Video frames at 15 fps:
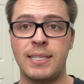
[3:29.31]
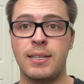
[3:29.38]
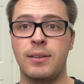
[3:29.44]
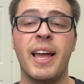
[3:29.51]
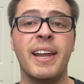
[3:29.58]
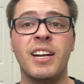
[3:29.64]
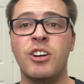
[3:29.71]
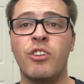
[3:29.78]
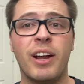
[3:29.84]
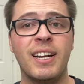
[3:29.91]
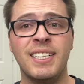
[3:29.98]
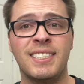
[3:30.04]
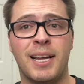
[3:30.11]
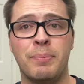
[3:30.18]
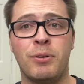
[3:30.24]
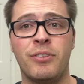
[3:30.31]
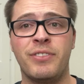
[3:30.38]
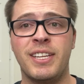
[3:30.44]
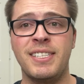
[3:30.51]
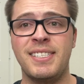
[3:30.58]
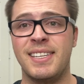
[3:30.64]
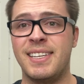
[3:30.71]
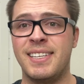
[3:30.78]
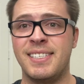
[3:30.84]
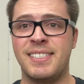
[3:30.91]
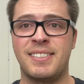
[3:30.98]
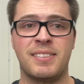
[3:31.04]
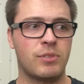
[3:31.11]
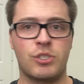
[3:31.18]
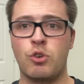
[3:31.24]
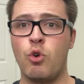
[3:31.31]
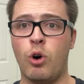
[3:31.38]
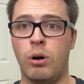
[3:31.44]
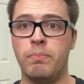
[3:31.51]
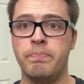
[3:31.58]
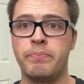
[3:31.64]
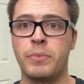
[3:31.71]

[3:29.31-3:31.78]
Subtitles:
And a great example of this is Skool.